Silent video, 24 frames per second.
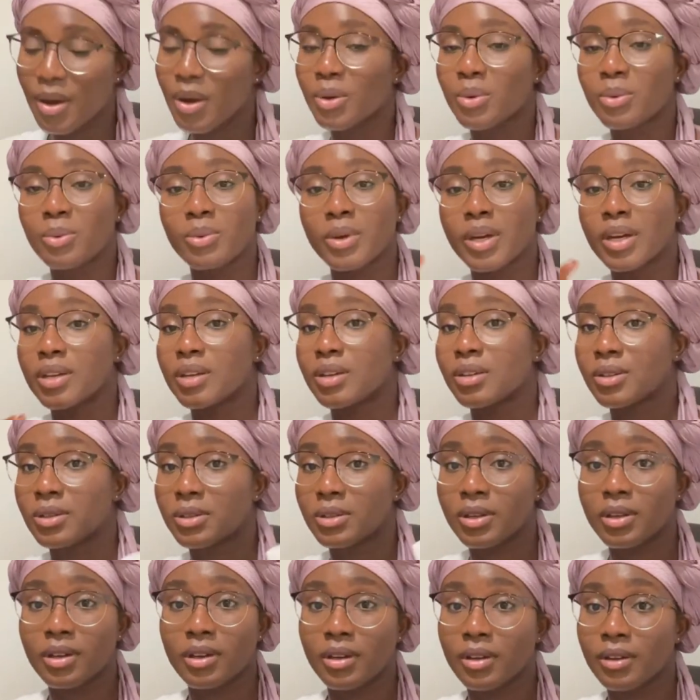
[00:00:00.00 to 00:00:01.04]

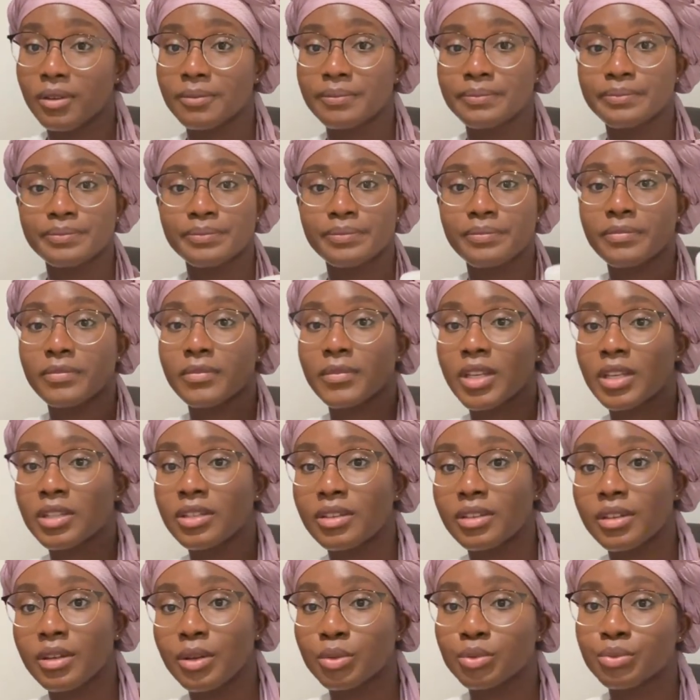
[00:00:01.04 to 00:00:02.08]
regular,
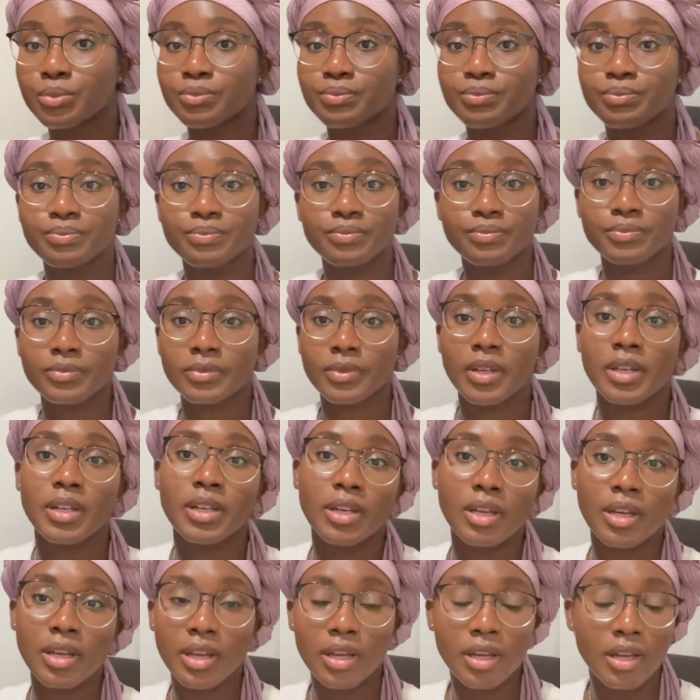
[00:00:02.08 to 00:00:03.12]
you know,
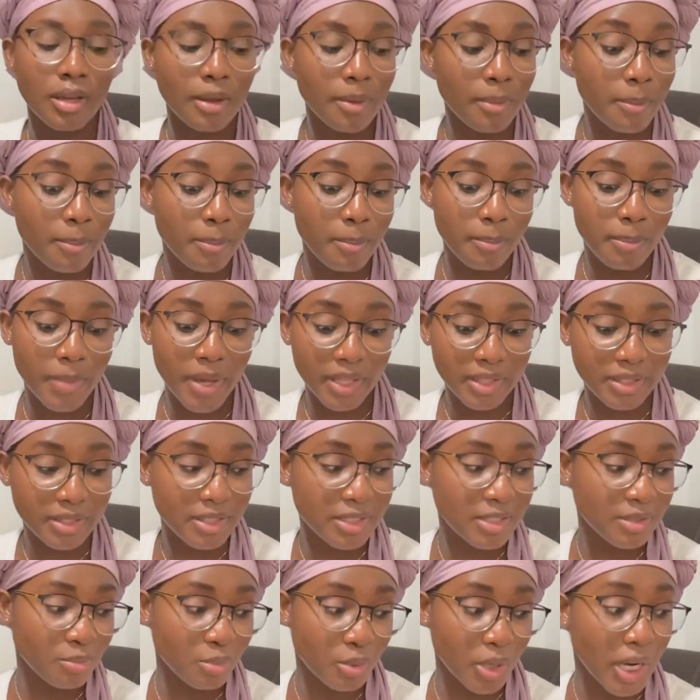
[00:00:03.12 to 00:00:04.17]

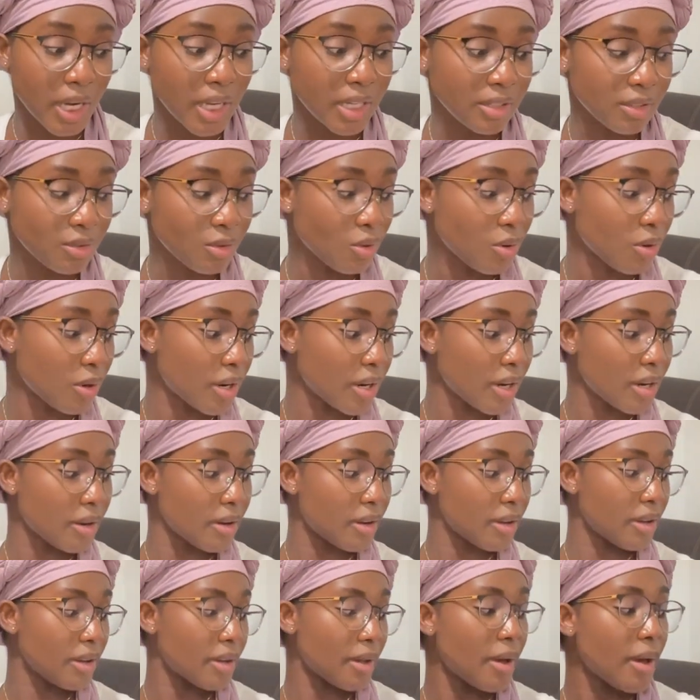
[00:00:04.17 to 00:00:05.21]
bedspread or
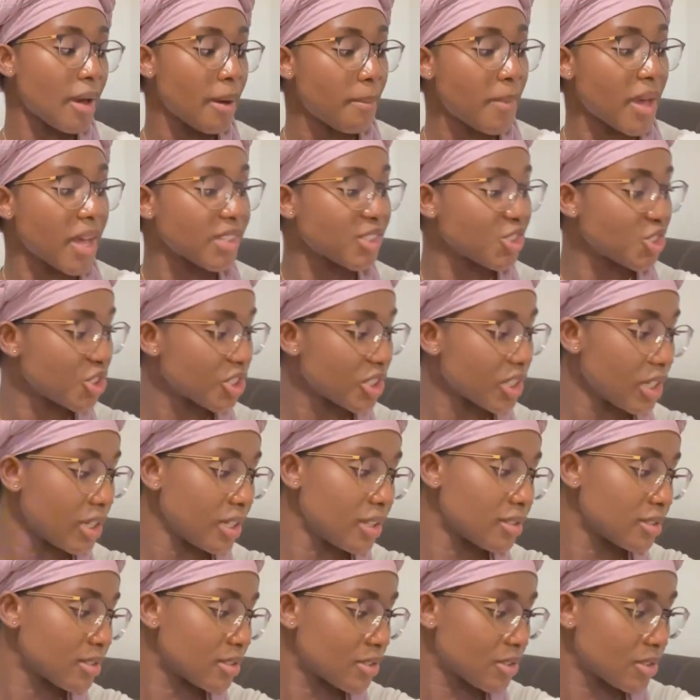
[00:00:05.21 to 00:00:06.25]
a bed sheet.
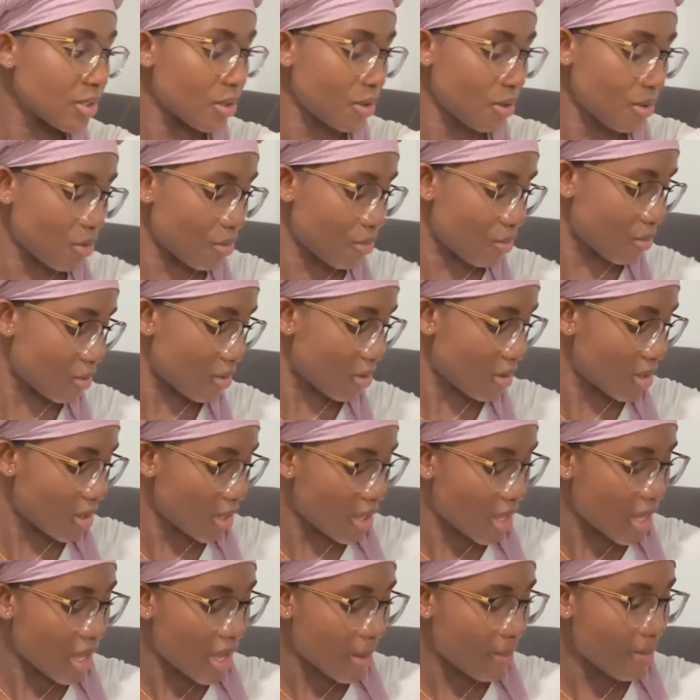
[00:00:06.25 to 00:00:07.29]
So,
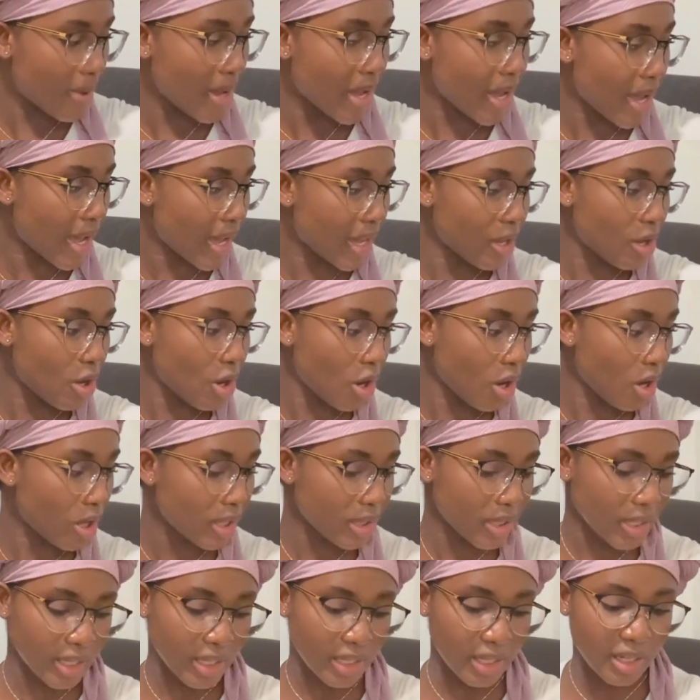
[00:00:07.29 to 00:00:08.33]
but I
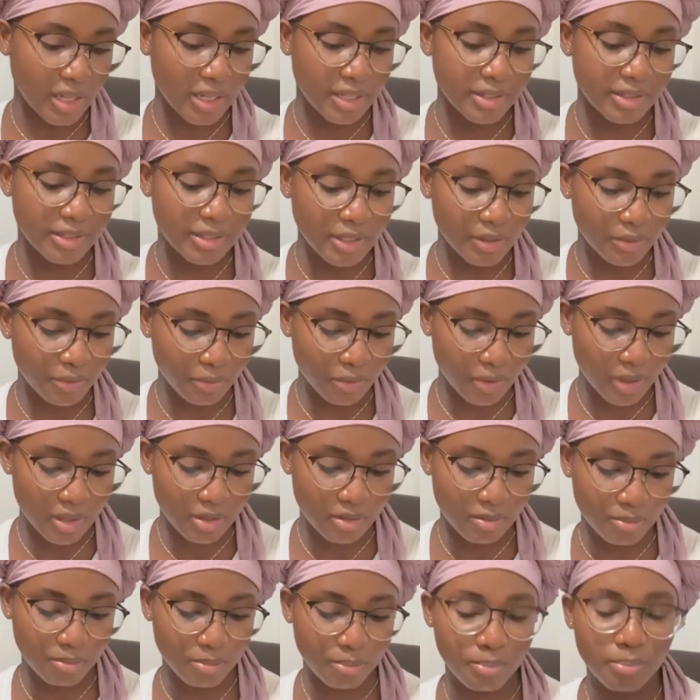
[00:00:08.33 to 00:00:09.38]
got like a
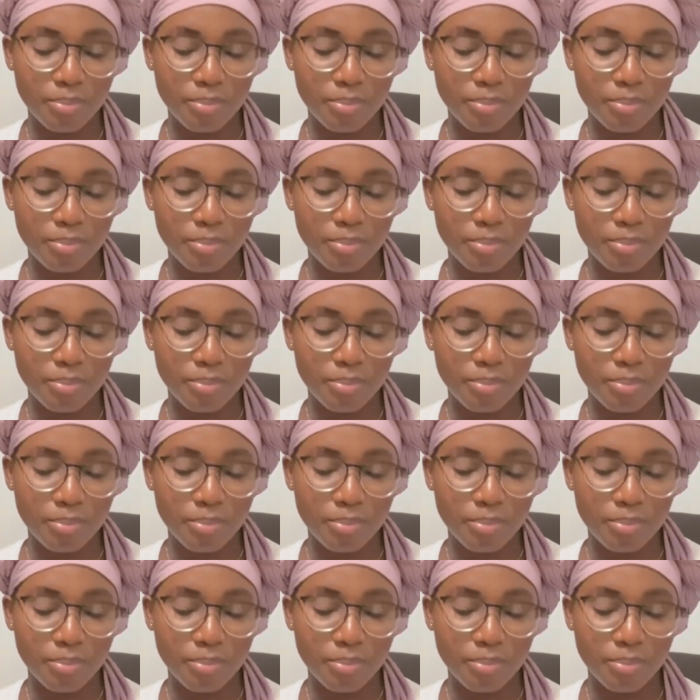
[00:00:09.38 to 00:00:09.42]
different